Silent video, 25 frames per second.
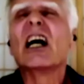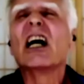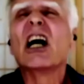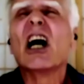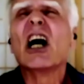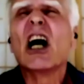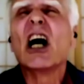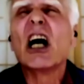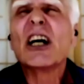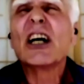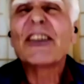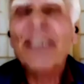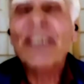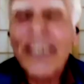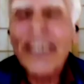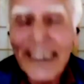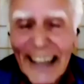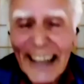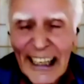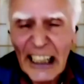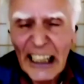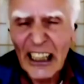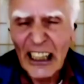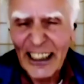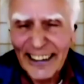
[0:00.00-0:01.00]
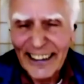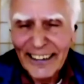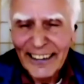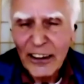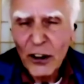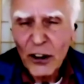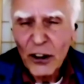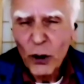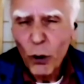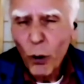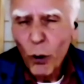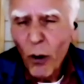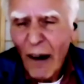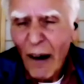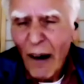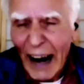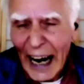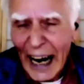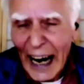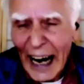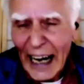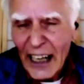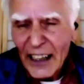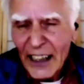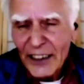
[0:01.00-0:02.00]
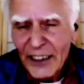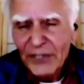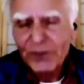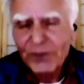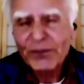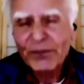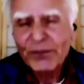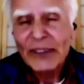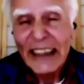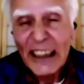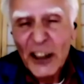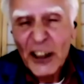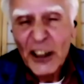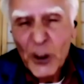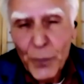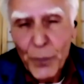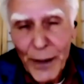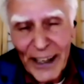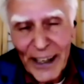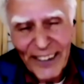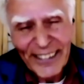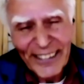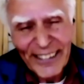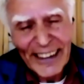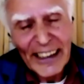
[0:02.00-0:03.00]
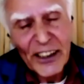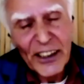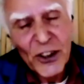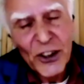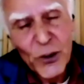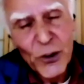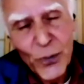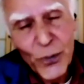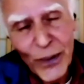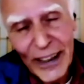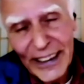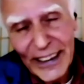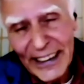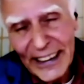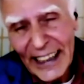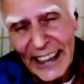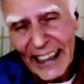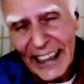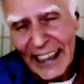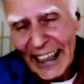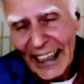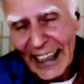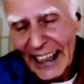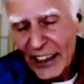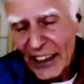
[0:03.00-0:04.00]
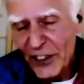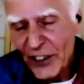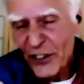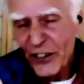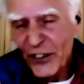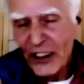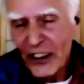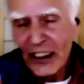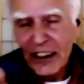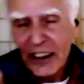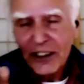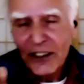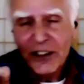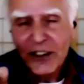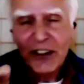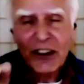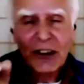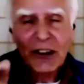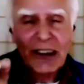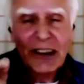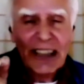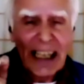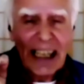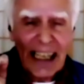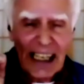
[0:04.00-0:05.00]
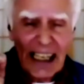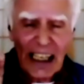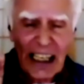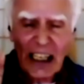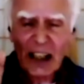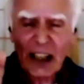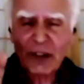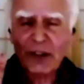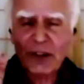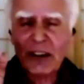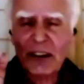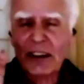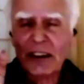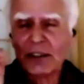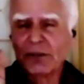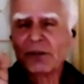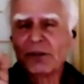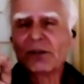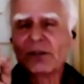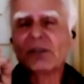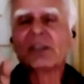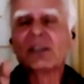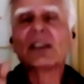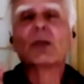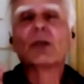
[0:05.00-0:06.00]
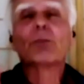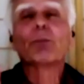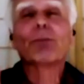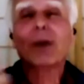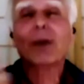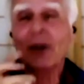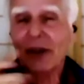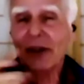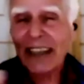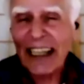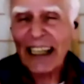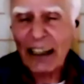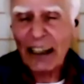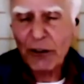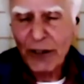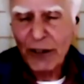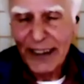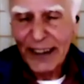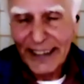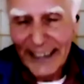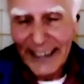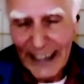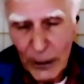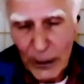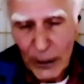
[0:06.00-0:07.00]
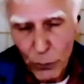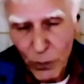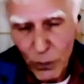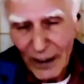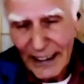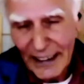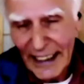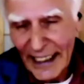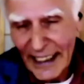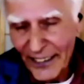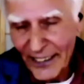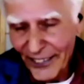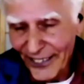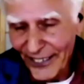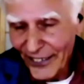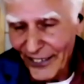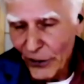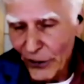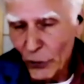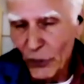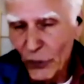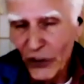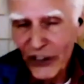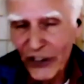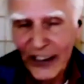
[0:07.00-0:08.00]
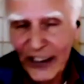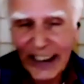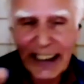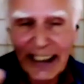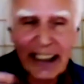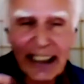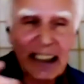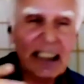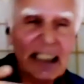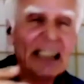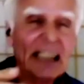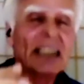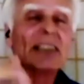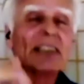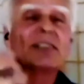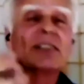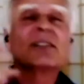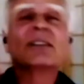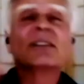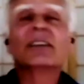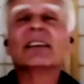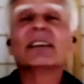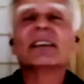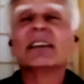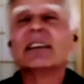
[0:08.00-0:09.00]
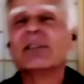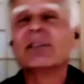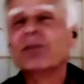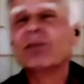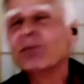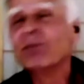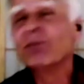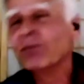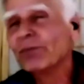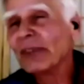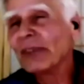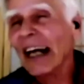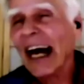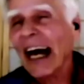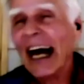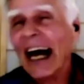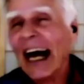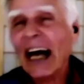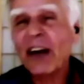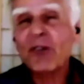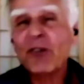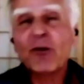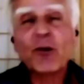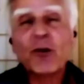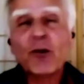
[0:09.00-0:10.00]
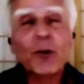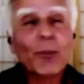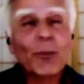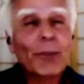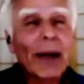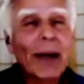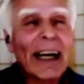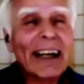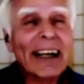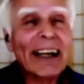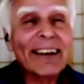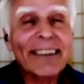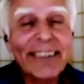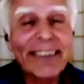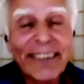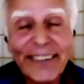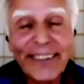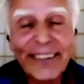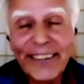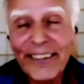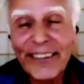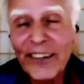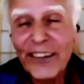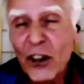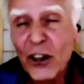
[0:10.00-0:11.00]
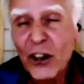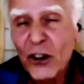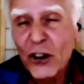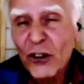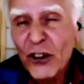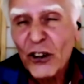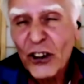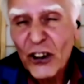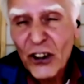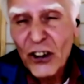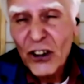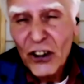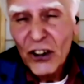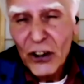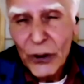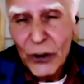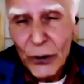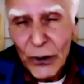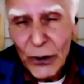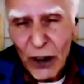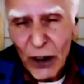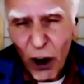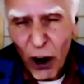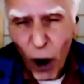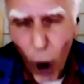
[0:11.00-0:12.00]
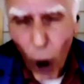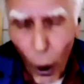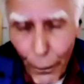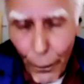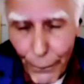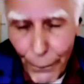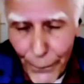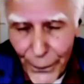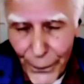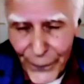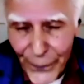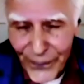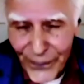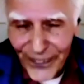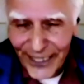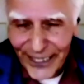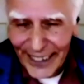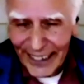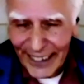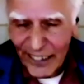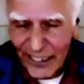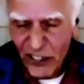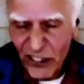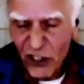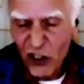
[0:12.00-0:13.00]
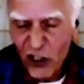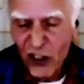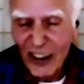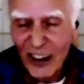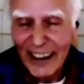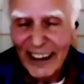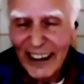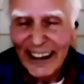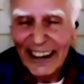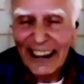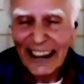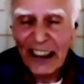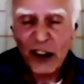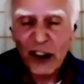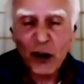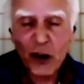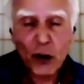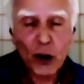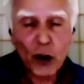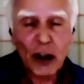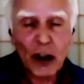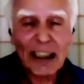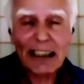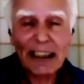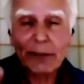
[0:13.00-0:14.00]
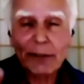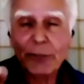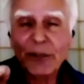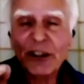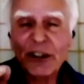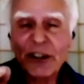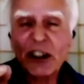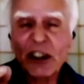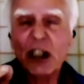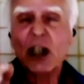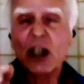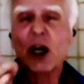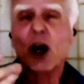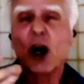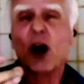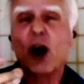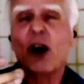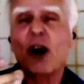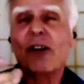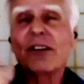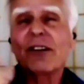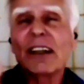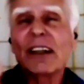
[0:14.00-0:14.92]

seen or experienced, one has to have polarity. One has to see and to balance the two opposites in terms of